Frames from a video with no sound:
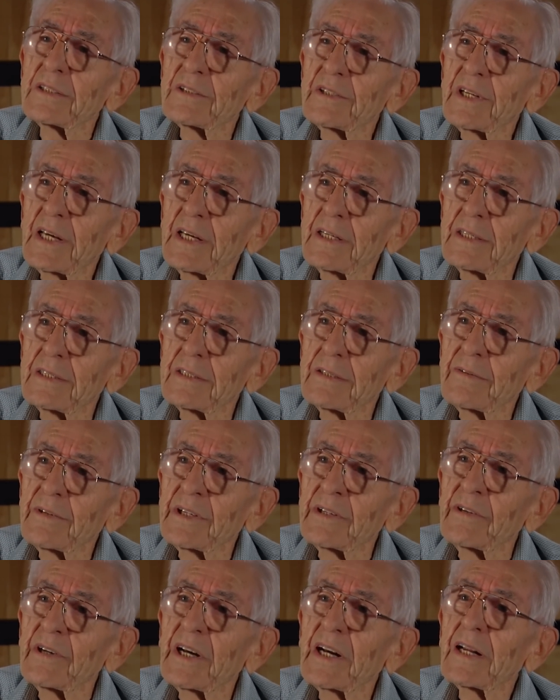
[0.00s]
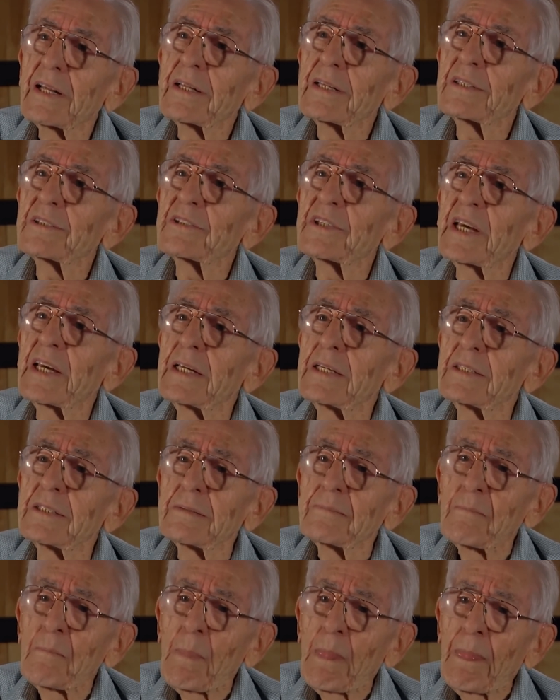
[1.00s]
stage. We go out on the stage,
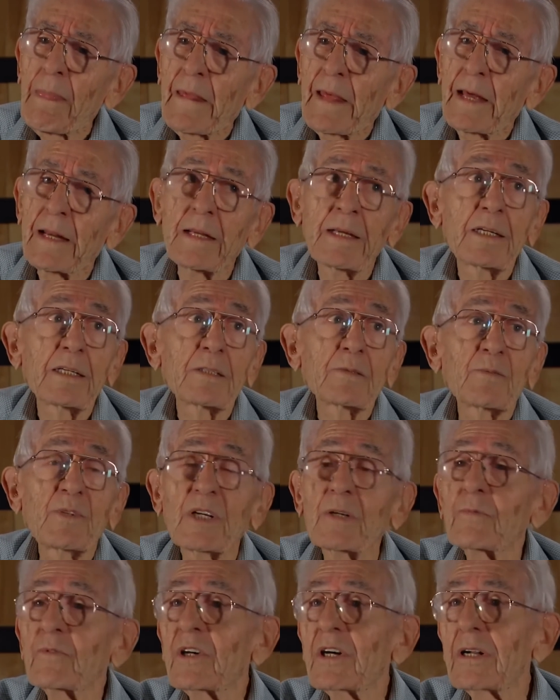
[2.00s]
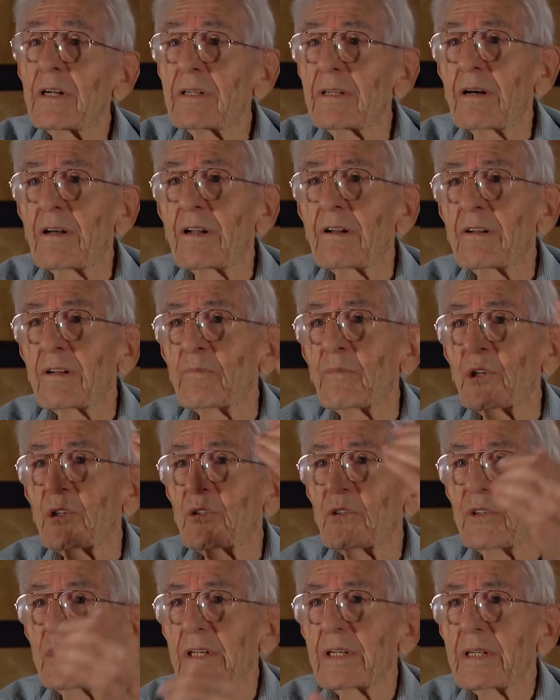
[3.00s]
and here's one wall all
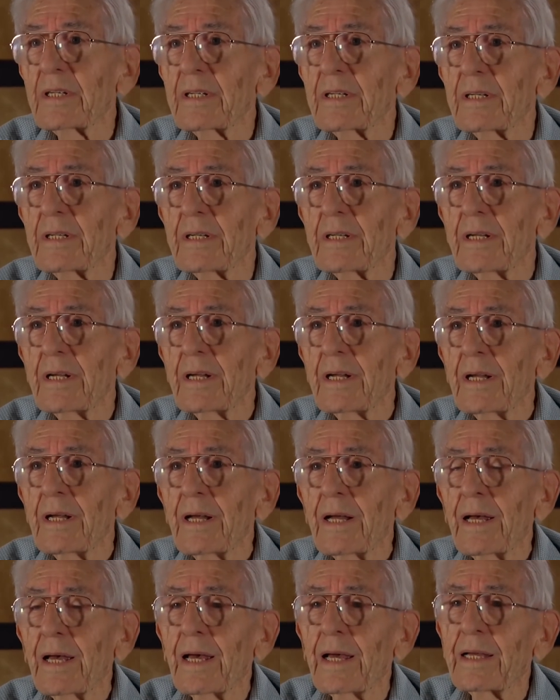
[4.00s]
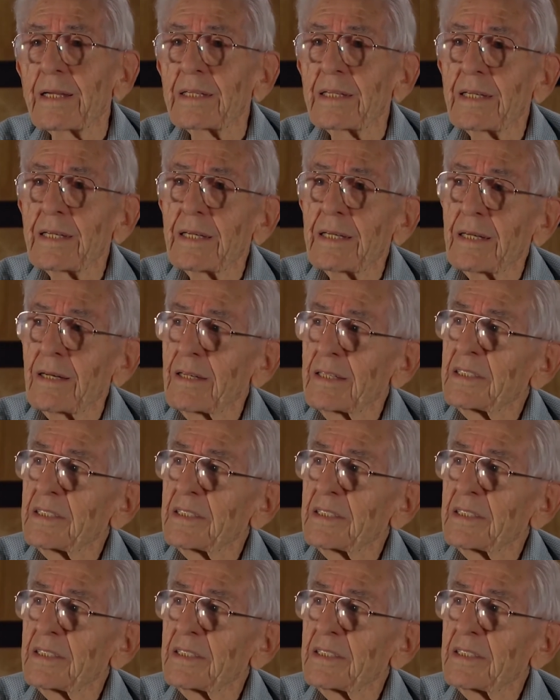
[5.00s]
blue. And he